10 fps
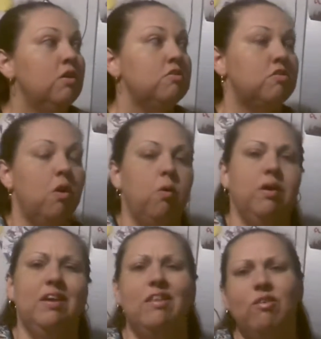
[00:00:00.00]
So
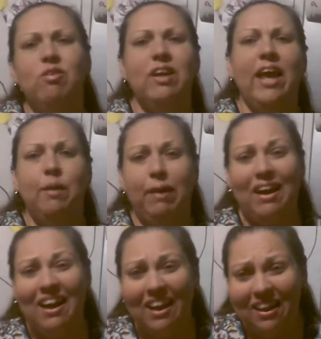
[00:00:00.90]
they're looking like,
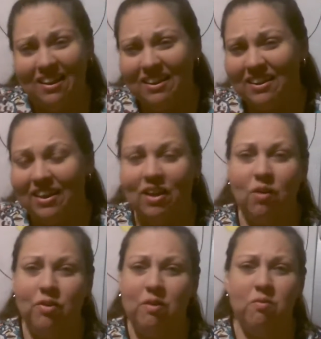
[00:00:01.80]
huh? You
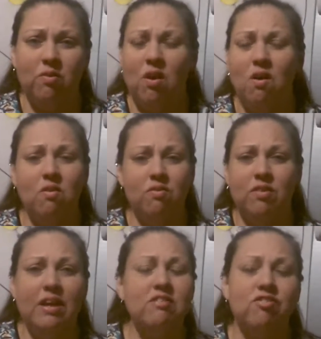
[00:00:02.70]
know, oh,
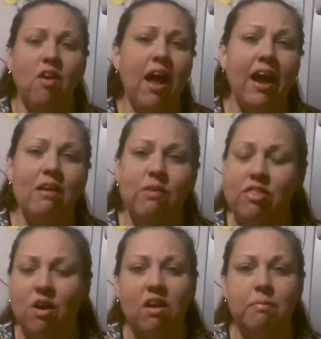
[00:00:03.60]
nice try. We
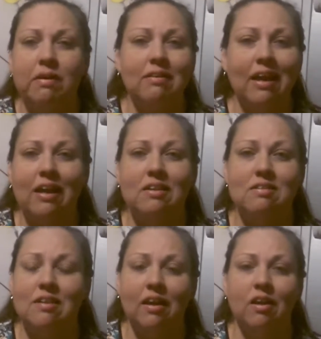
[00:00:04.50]
thought about that.
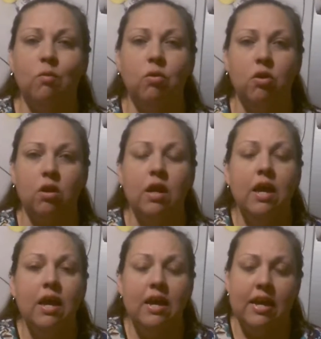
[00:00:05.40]
It's not going to work.
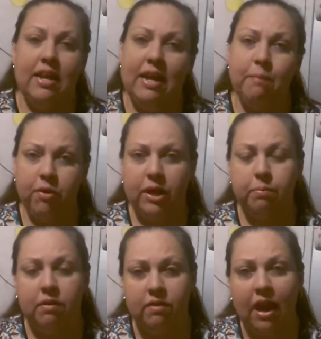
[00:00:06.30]
And
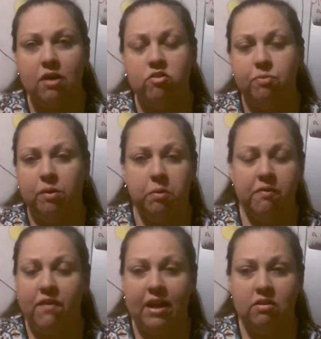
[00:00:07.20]
the doctors bring up
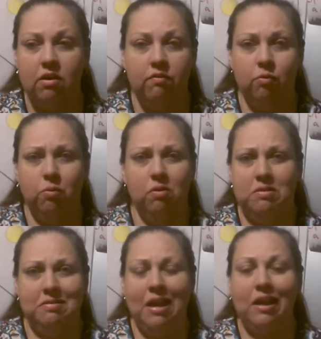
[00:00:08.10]
the fact of, well,
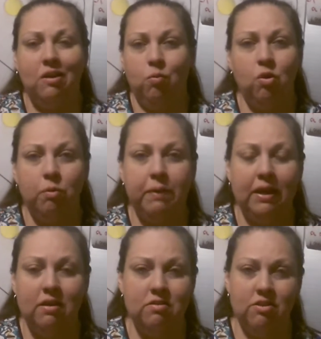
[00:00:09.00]
it's not going to work
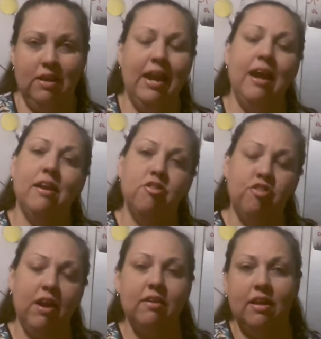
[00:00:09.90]
because you can't
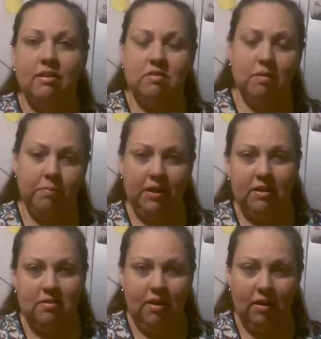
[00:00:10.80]
inject it into something
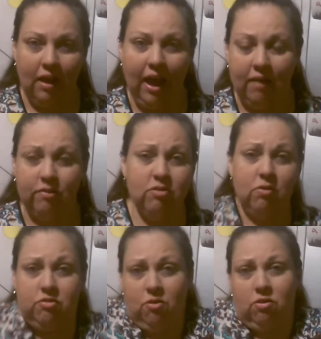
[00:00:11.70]
that's not alive. There's
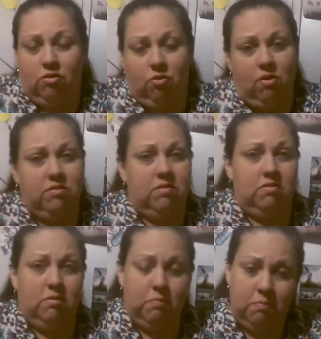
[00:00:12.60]
no circulatory
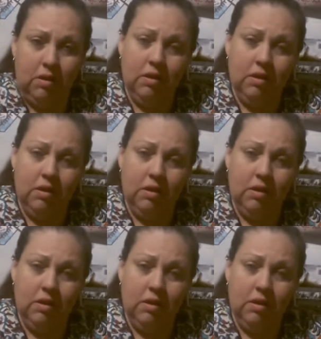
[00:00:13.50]
system.